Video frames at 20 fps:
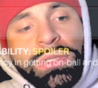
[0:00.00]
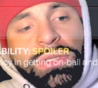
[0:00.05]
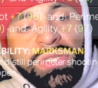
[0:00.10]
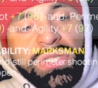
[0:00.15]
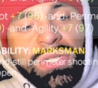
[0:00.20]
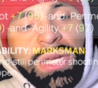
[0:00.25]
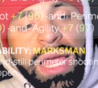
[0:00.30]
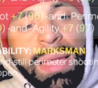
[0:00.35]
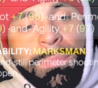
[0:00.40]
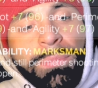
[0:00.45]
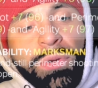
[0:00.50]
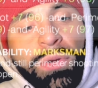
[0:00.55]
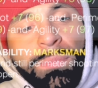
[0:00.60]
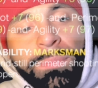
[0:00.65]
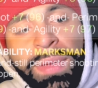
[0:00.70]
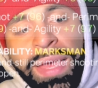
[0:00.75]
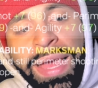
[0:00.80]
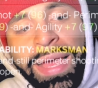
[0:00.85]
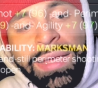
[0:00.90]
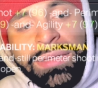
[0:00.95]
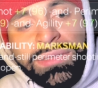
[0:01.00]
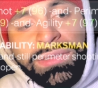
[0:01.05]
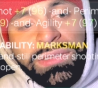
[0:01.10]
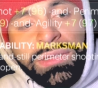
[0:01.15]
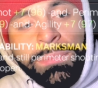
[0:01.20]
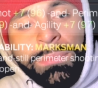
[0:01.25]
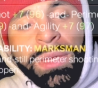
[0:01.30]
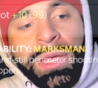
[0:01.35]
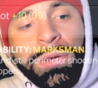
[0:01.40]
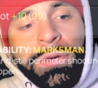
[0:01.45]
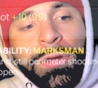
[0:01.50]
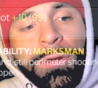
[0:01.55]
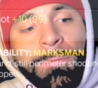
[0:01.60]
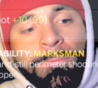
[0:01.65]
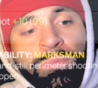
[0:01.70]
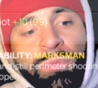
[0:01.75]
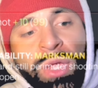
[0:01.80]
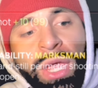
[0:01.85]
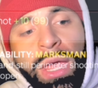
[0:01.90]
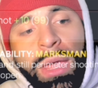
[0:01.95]
Sniper, Pest, Mirror,
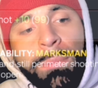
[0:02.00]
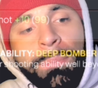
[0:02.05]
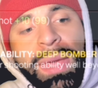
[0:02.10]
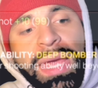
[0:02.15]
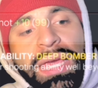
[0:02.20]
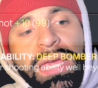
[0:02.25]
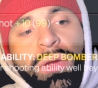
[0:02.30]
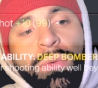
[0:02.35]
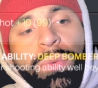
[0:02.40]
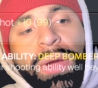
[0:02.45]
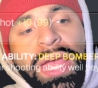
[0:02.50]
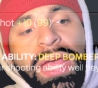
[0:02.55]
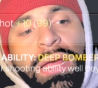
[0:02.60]
Make It Rain,